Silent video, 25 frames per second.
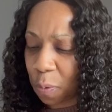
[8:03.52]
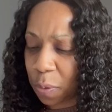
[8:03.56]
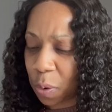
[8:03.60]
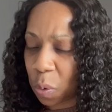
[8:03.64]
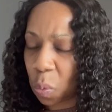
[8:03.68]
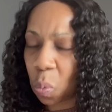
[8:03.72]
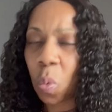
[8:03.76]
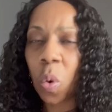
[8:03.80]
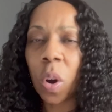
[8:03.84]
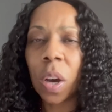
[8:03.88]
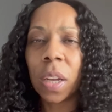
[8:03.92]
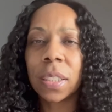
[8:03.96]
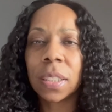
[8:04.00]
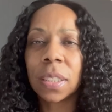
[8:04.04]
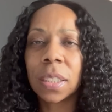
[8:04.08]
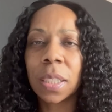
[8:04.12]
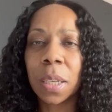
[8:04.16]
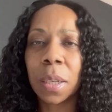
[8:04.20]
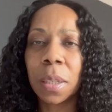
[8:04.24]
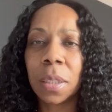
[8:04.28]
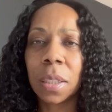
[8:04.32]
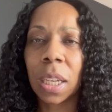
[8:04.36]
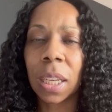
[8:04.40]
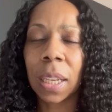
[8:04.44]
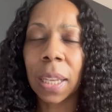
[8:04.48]
and wanting
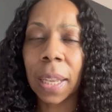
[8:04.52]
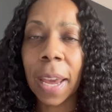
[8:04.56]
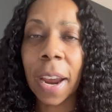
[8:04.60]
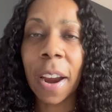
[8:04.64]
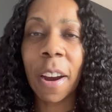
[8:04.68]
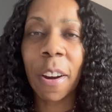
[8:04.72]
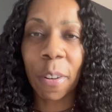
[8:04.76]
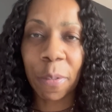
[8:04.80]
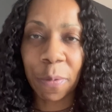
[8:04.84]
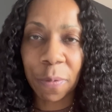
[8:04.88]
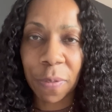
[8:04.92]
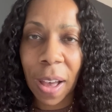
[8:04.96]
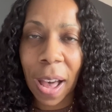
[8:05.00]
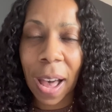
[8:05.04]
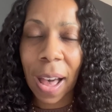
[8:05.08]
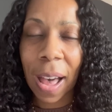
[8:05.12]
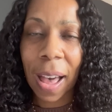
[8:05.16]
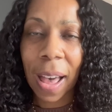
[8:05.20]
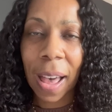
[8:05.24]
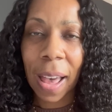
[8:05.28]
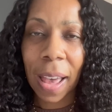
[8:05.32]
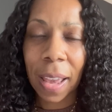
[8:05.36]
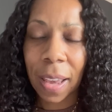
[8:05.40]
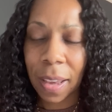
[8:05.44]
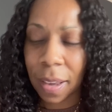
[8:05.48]
to
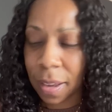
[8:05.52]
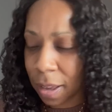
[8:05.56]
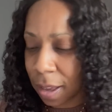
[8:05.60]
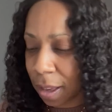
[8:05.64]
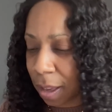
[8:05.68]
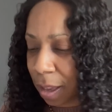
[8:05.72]
clarify,